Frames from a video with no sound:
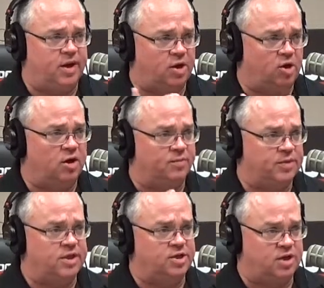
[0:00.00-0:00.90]
and look at
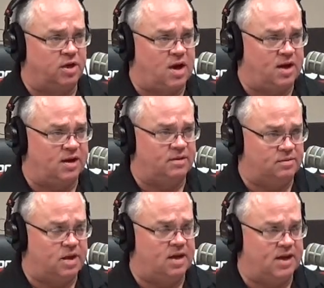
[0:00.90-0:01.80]
potentially
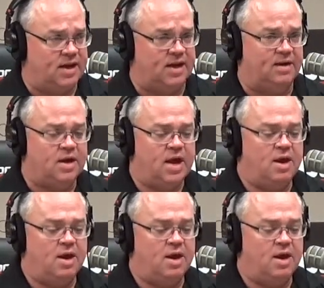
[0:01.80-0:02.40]
locking in,